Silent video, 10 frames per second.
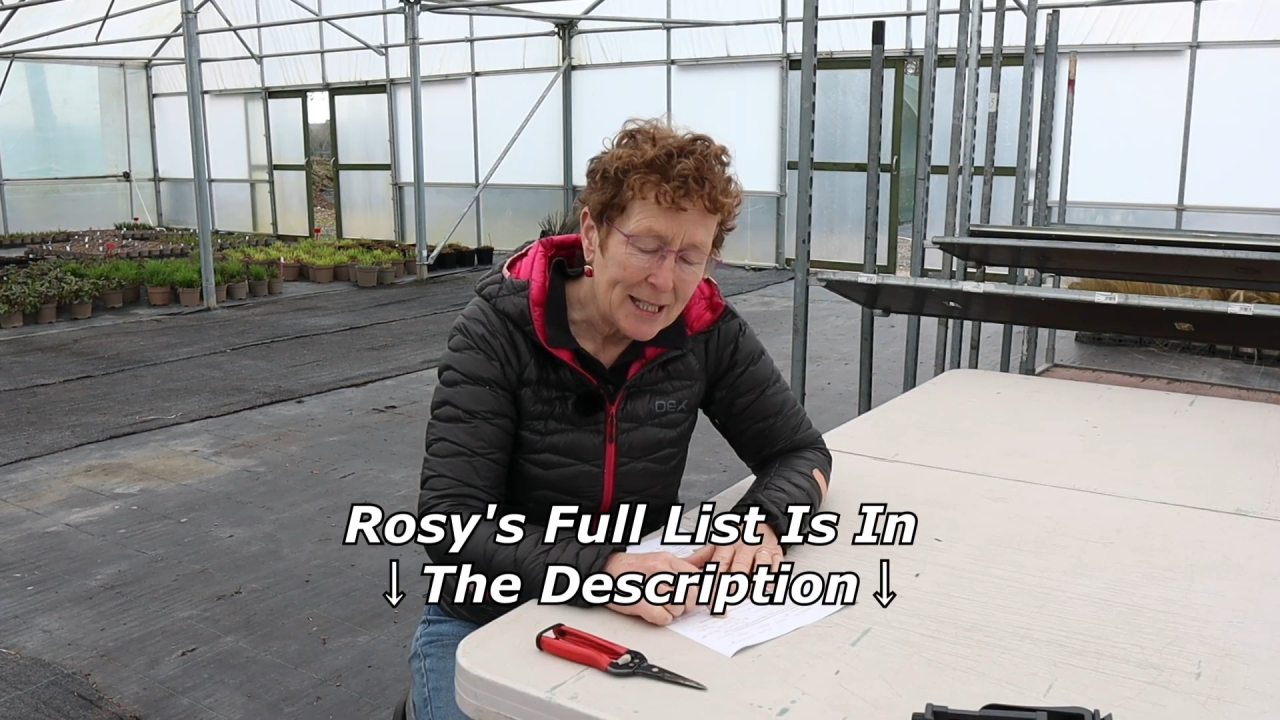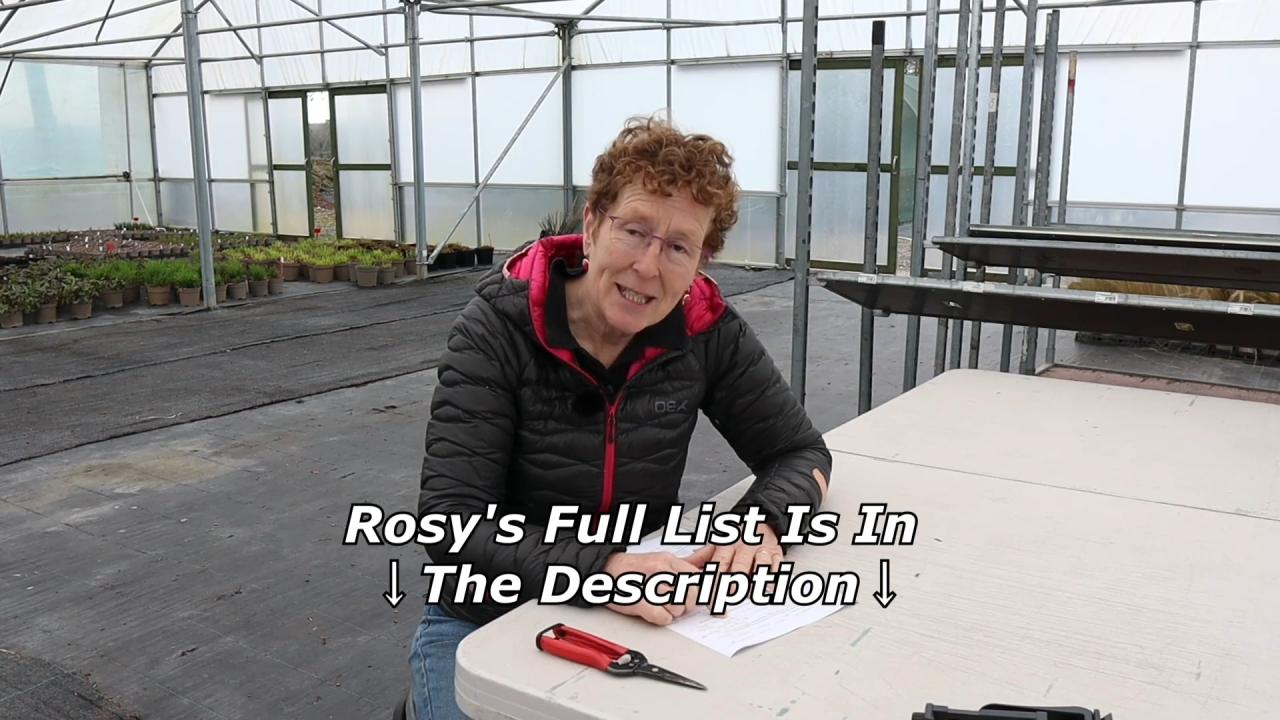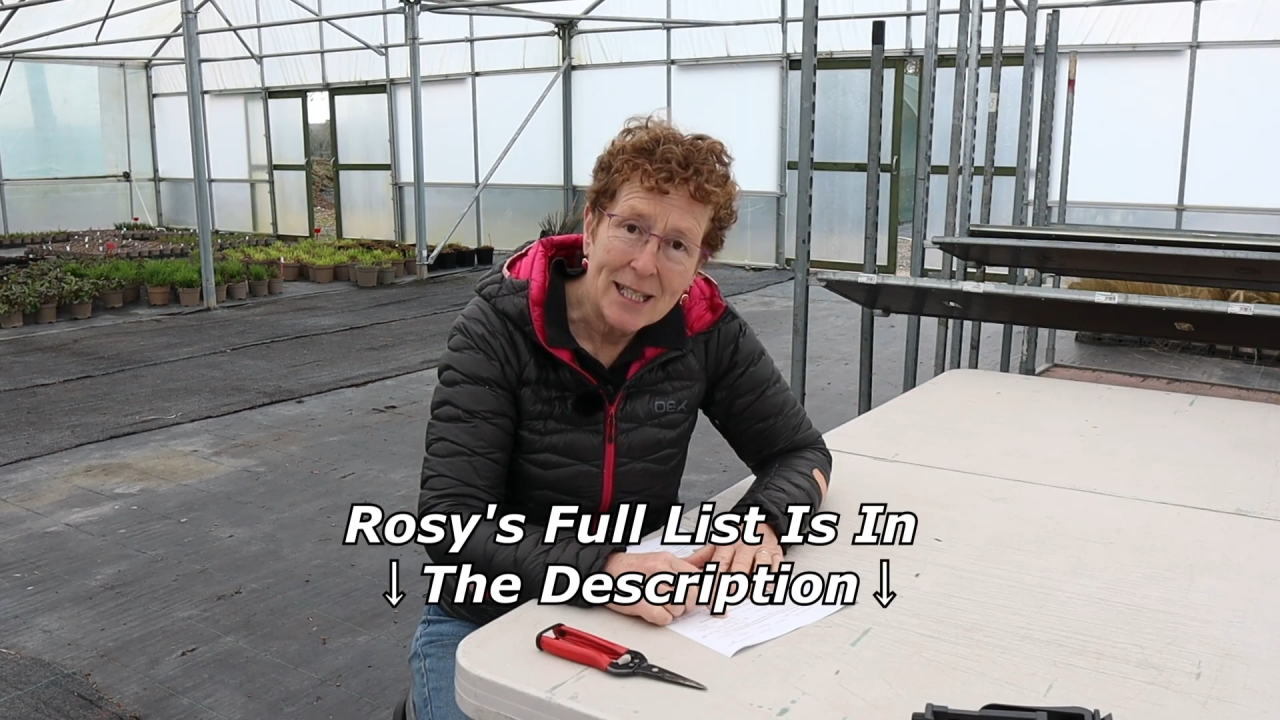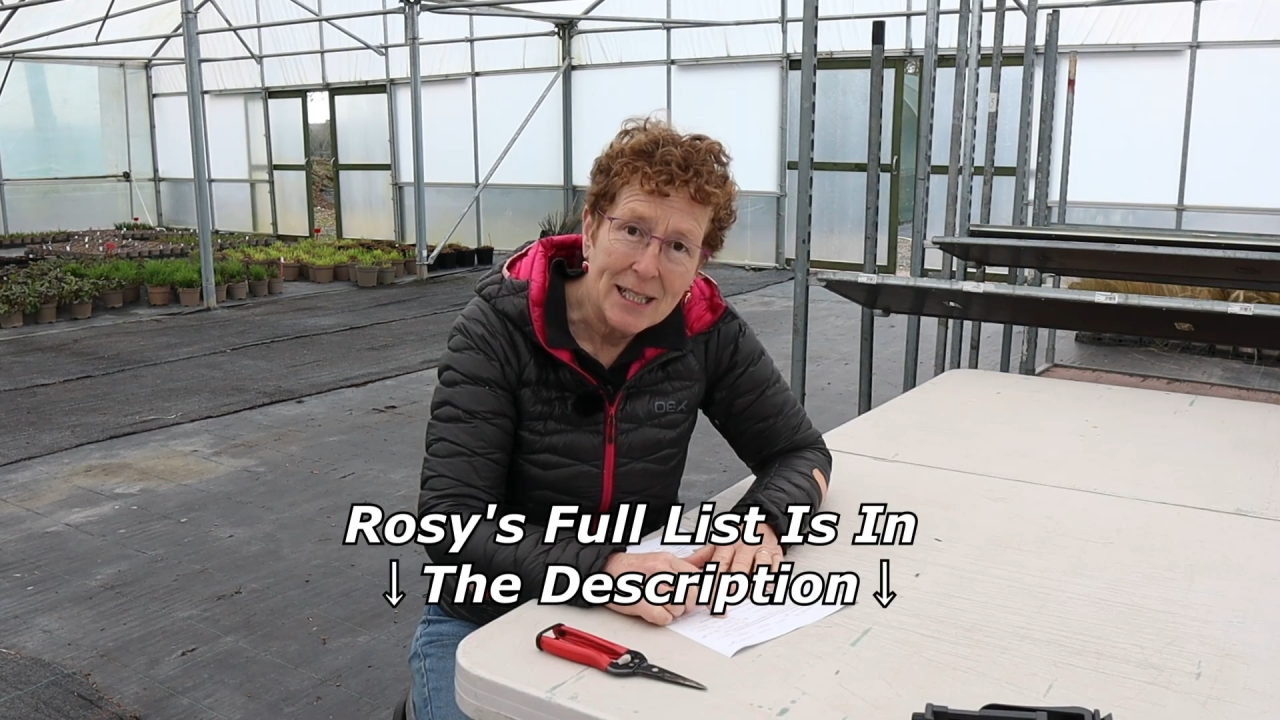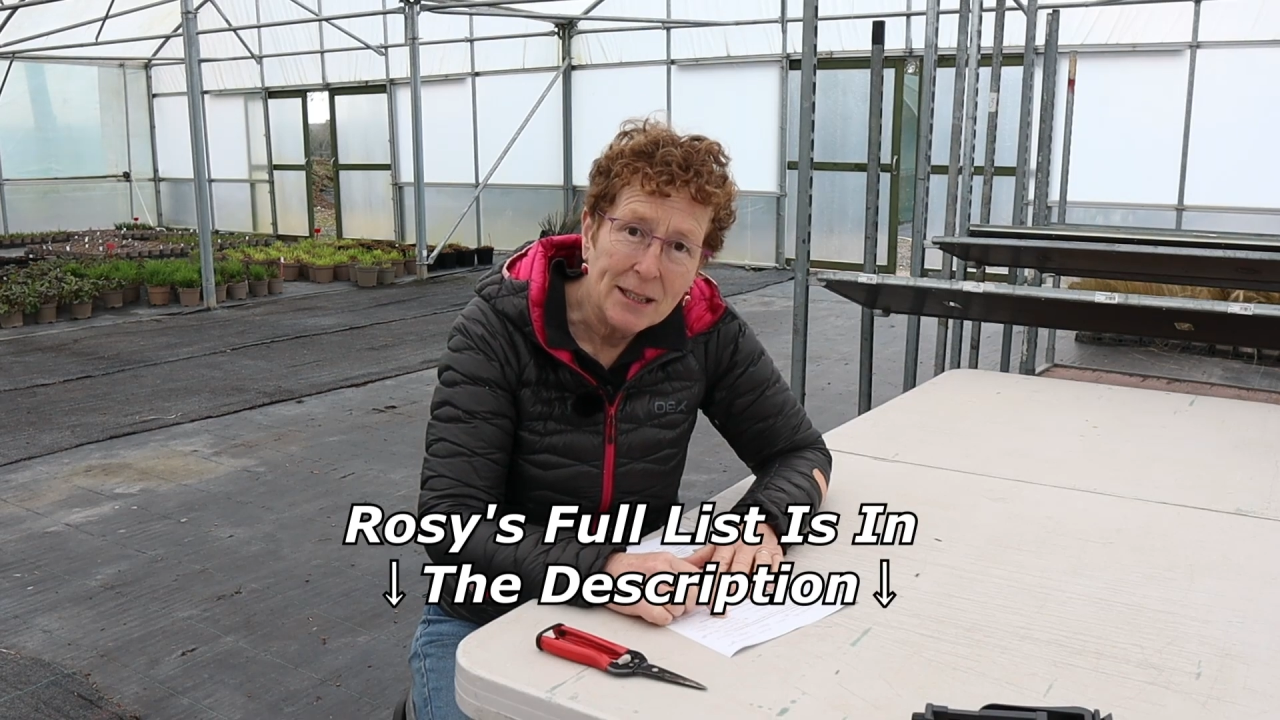
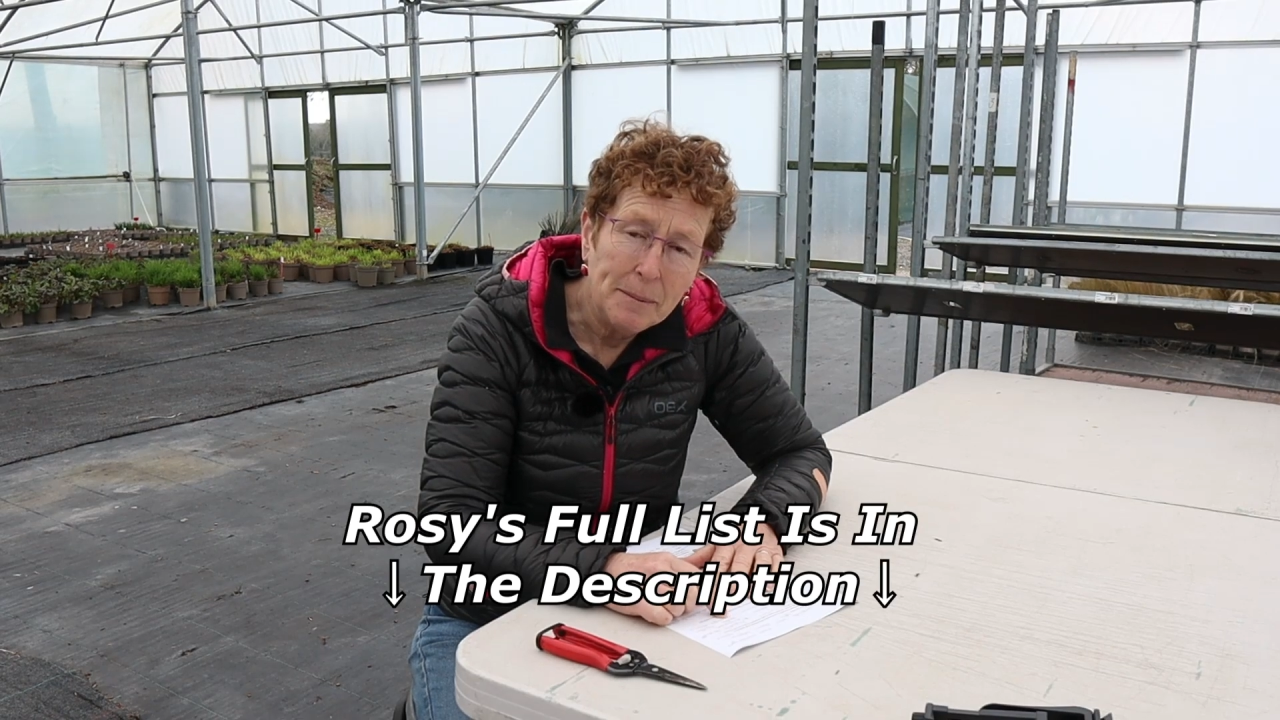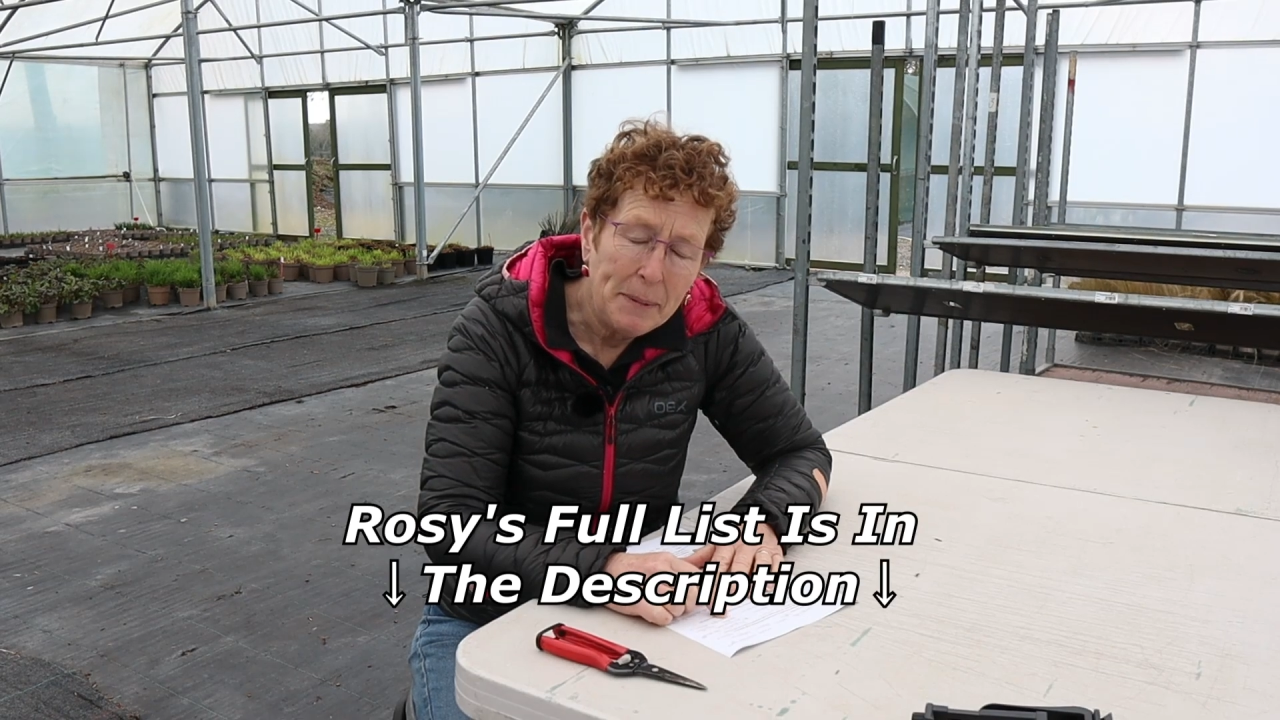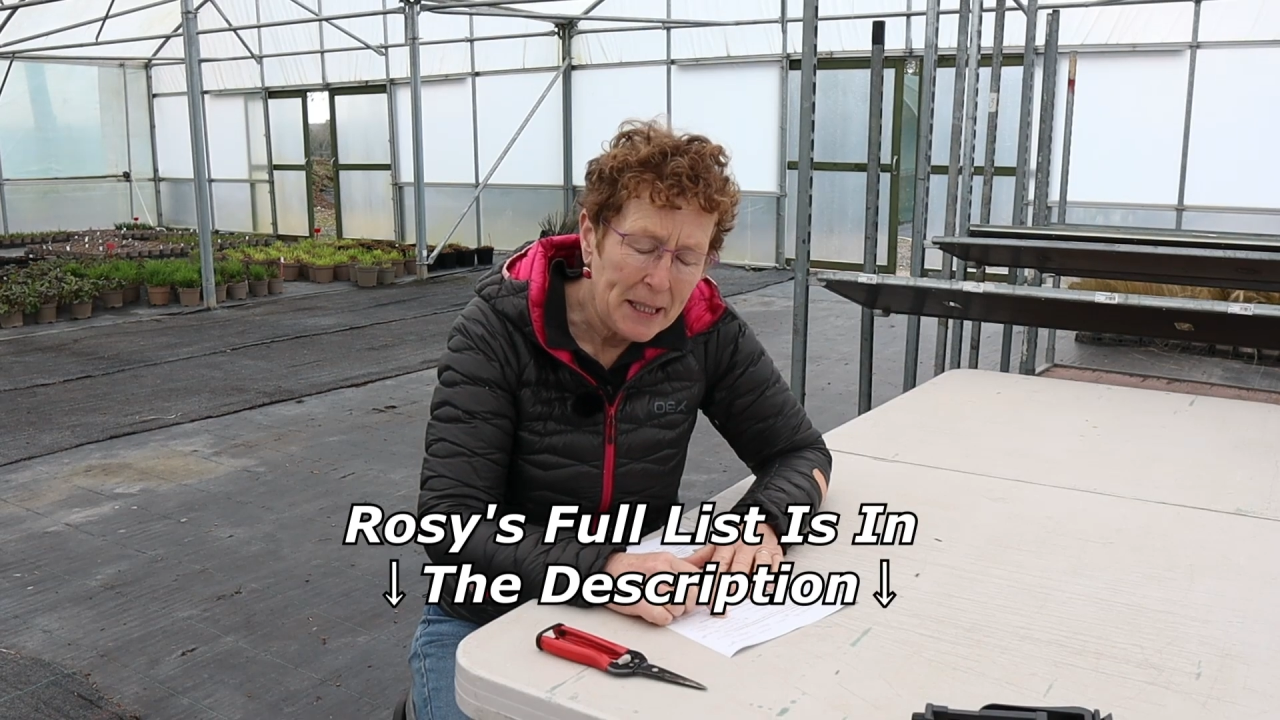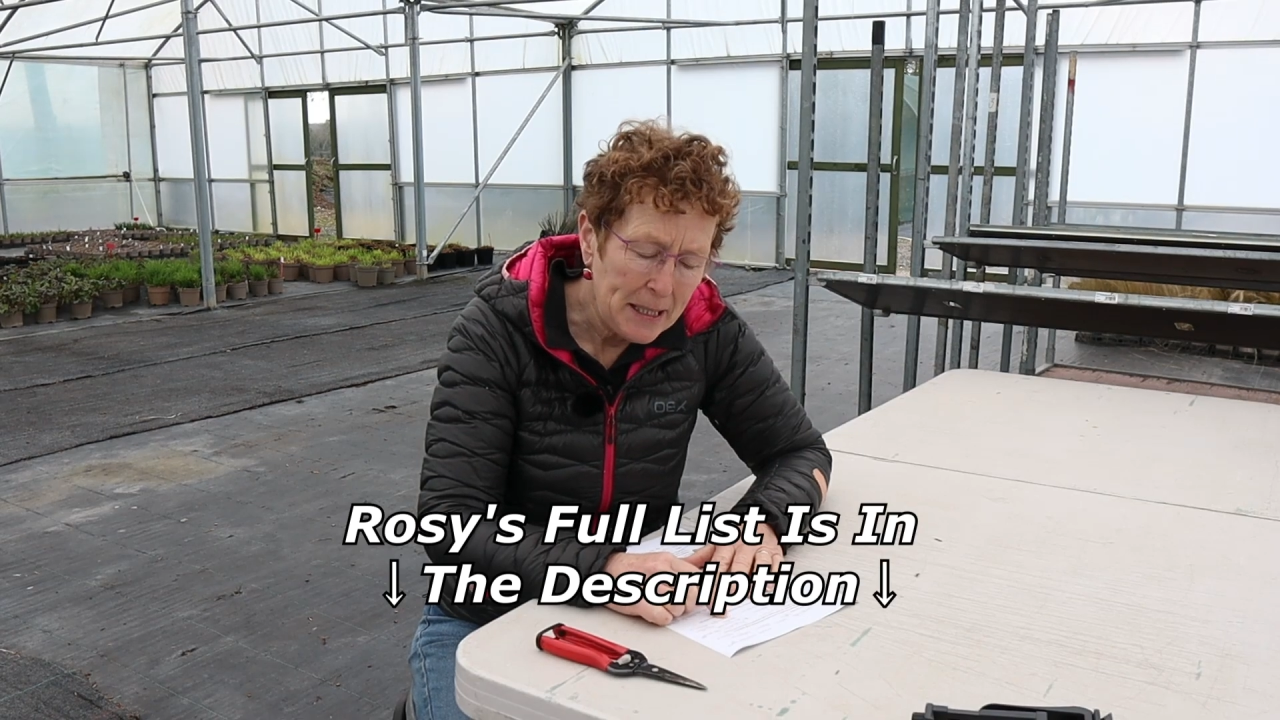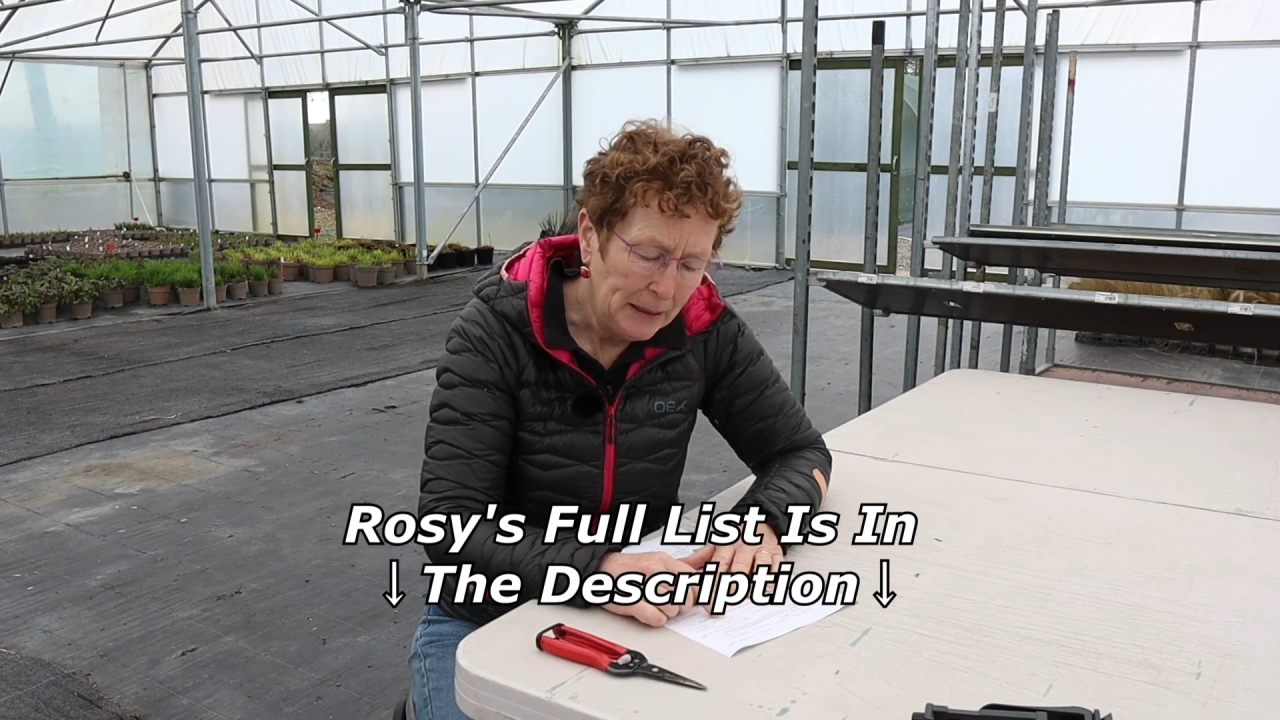
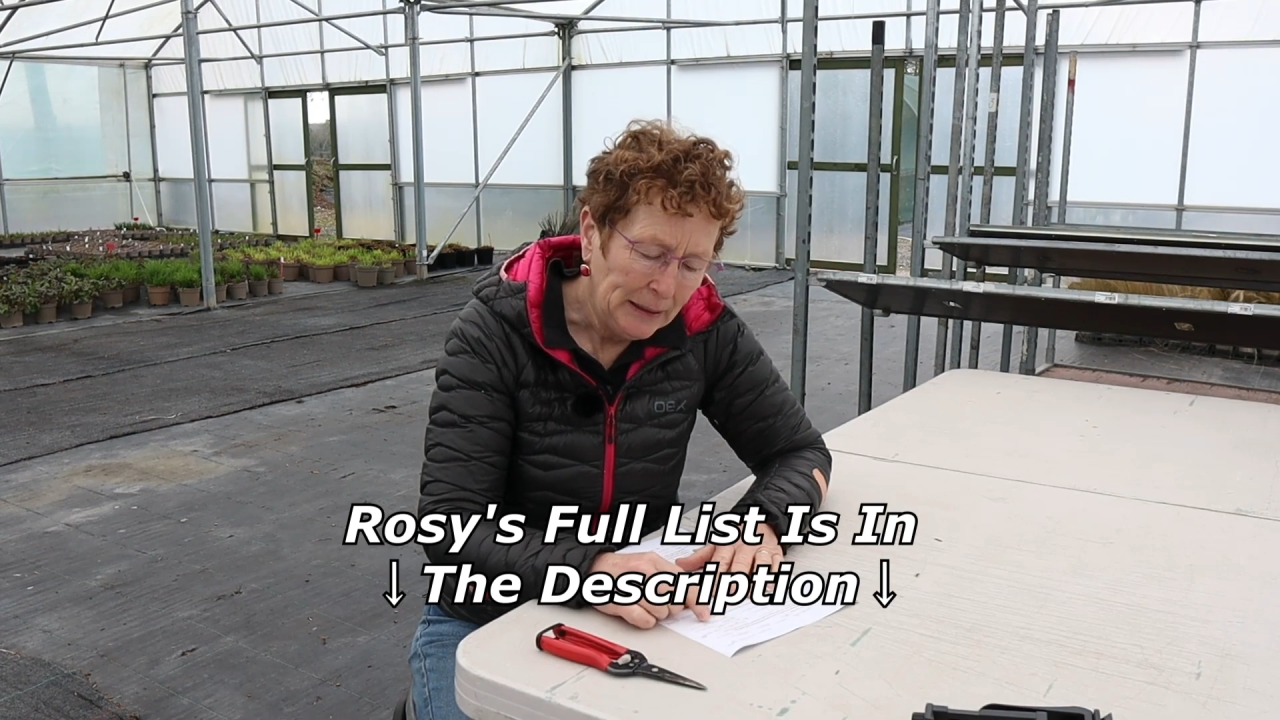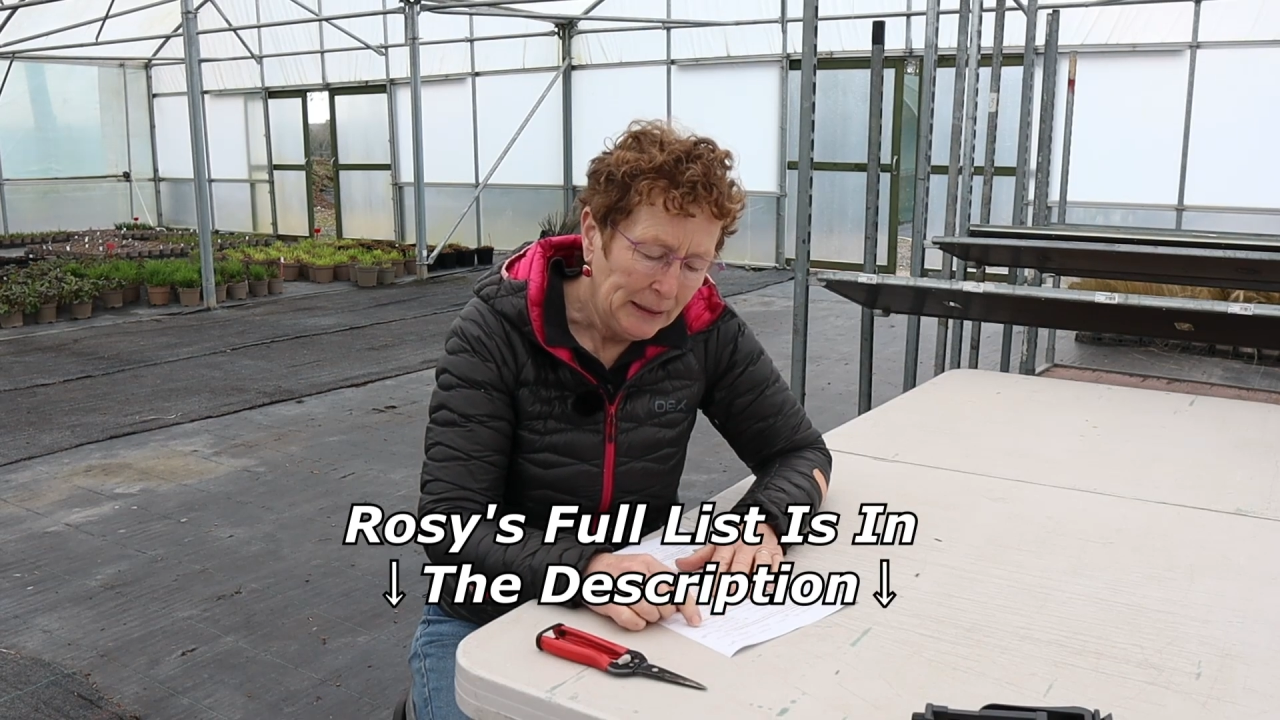Astilbe,